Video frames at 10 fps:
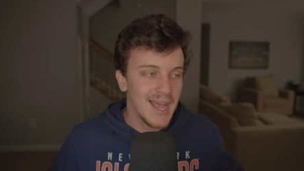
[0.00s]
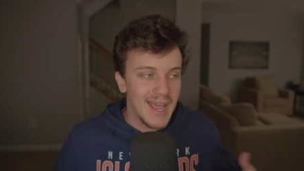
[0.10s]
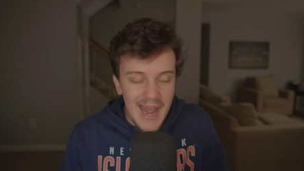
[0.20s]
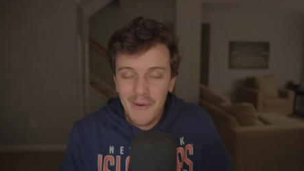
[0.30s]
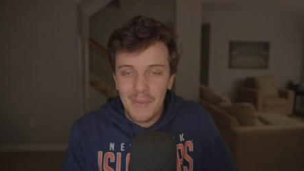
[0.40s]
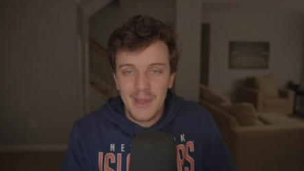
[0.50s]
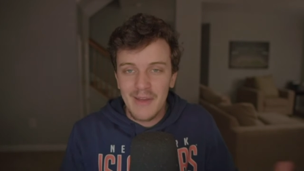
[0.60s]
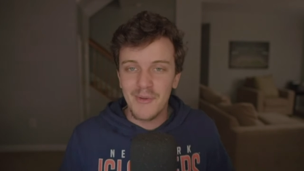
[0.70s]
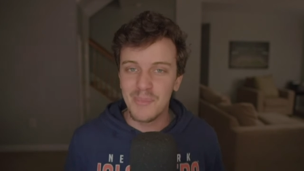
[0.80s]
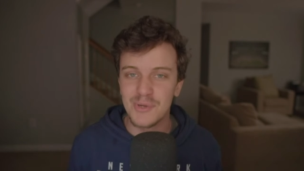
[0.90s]
and now
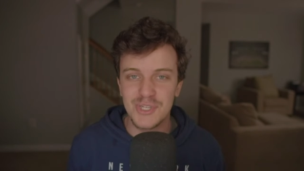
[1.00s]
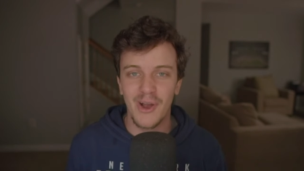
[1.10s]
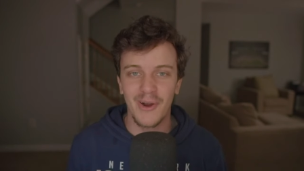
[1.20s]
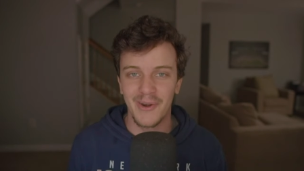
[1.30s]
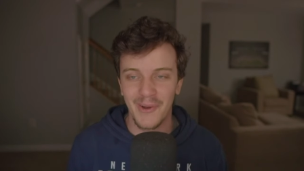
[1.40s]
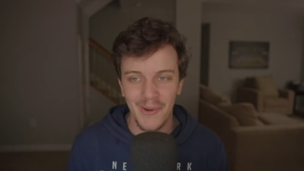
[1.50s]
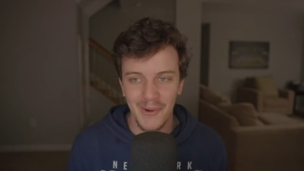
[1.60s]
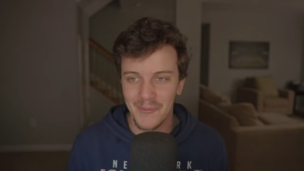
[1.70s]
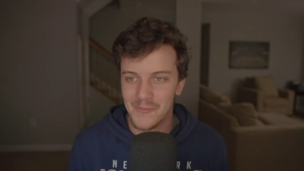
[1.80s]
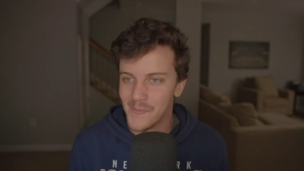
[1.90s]
M&M and Bouchard
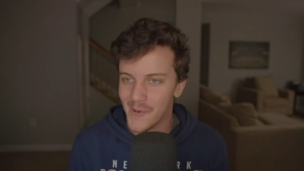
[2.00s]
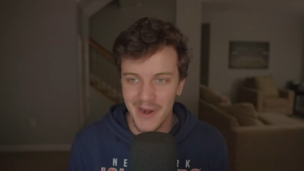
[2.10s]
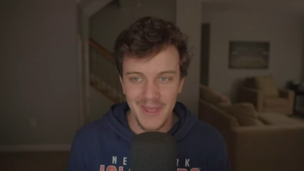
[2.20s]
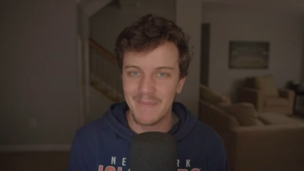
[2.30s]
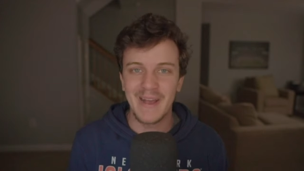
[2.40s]
are one of the